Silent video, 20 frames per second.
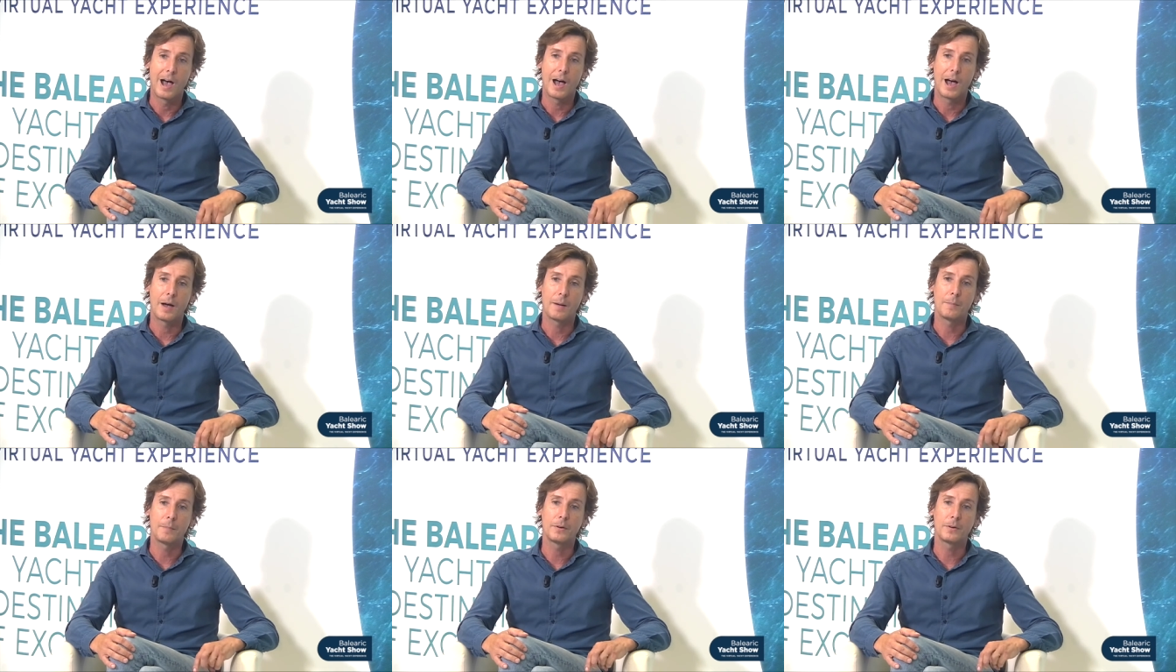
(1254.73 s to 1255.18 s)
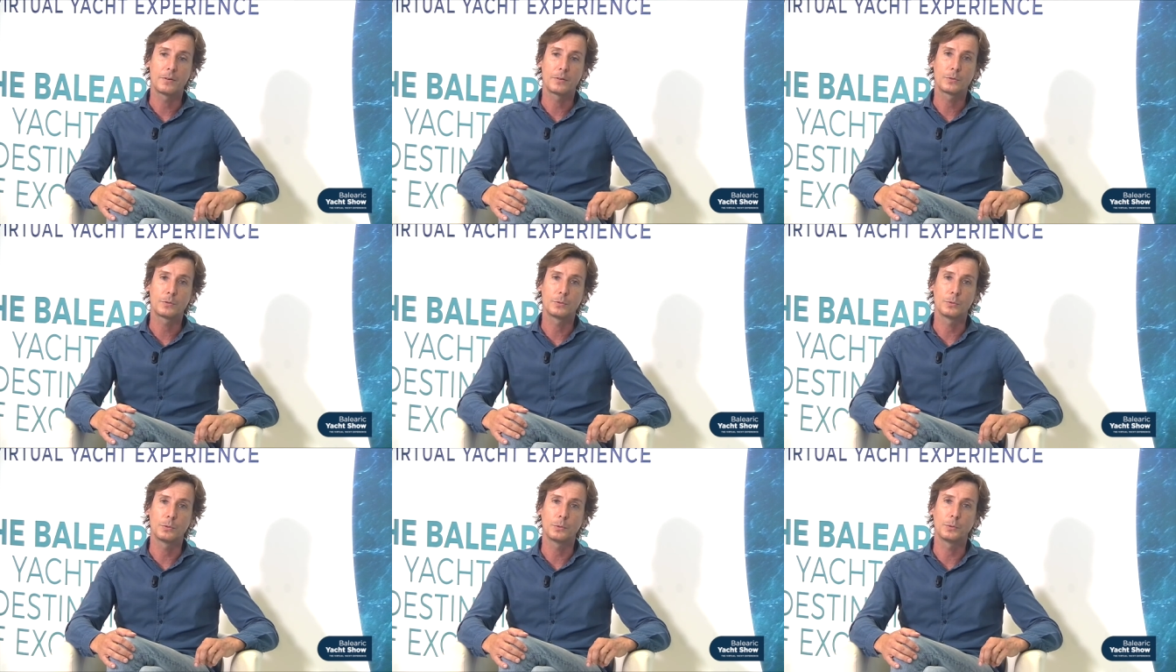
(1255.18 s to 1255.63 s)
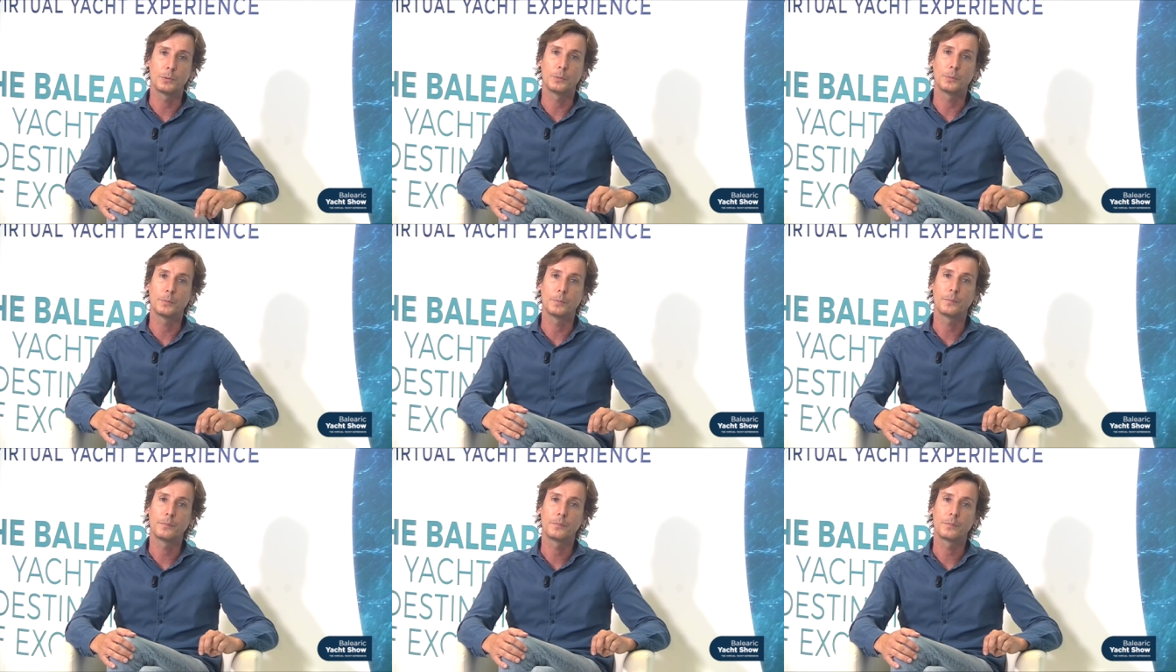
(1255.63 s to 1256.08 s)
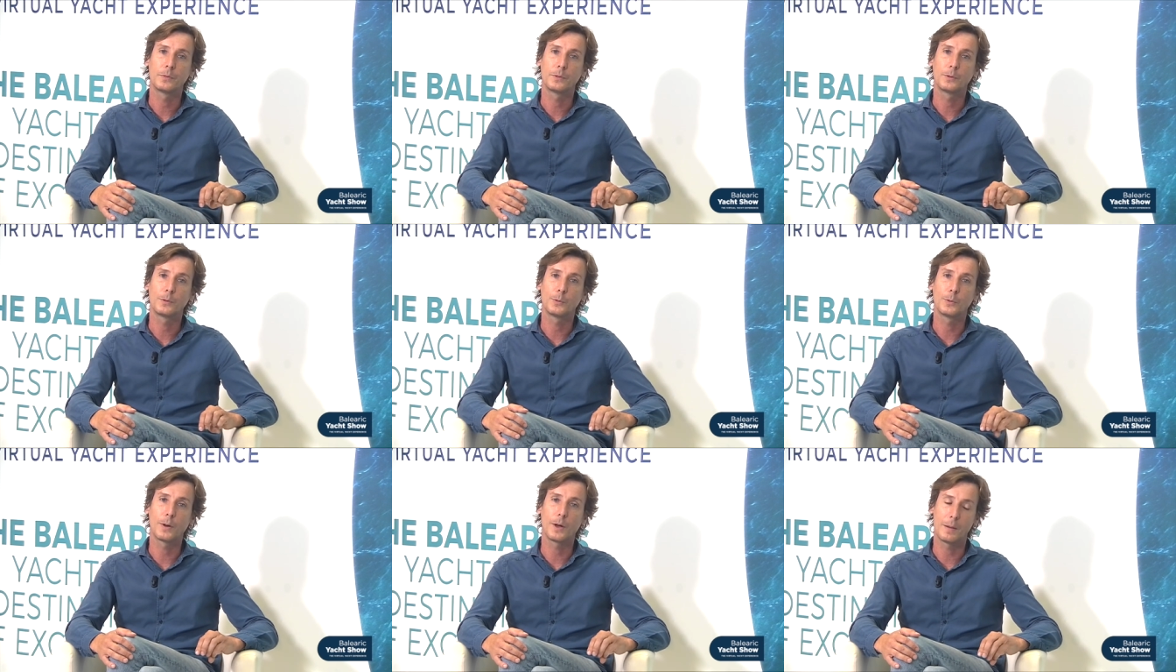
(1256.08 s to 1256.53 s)
I'm here to,
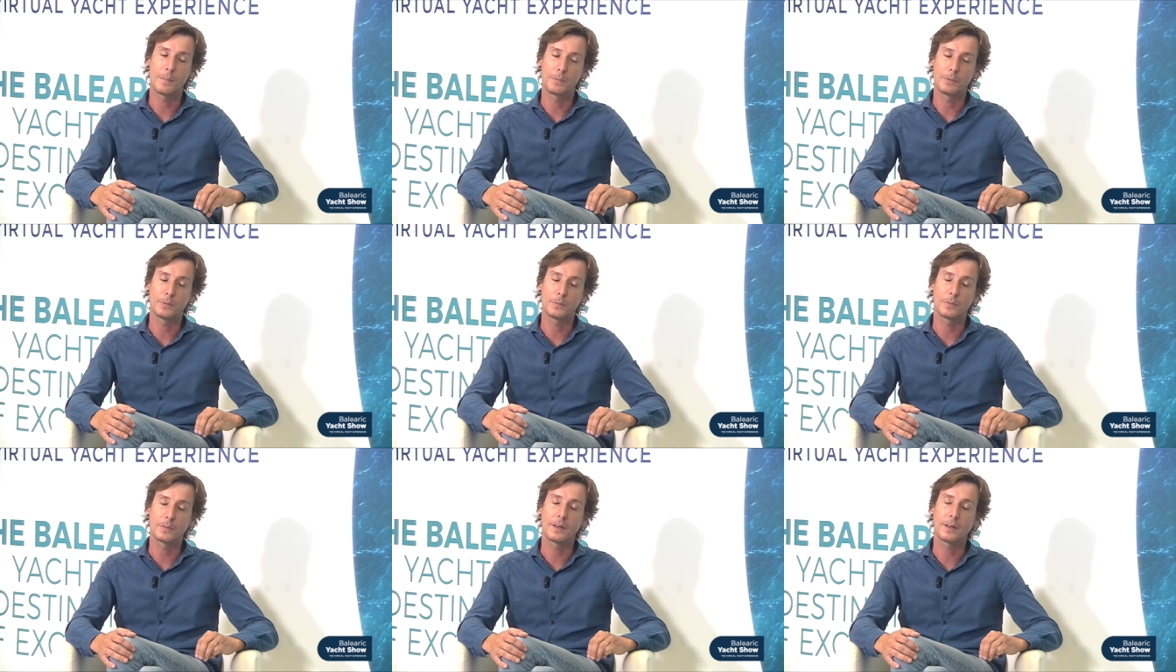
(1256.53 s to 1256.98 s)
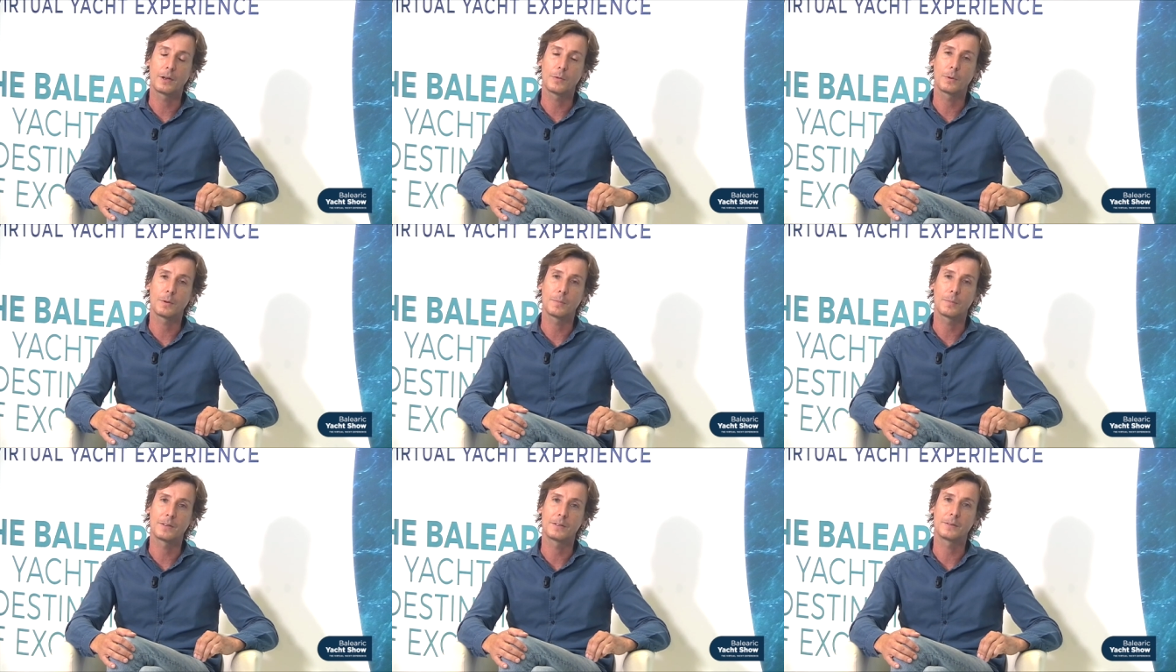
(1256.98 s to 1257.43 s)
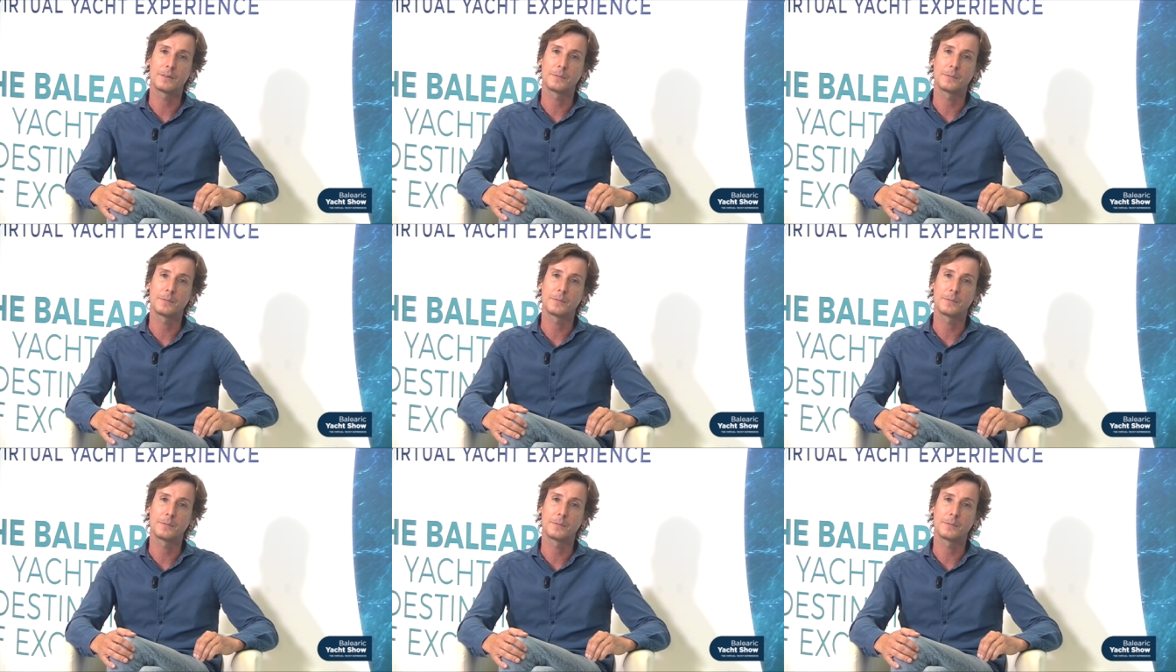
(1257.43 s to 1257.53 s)
to help you. Thank you very much.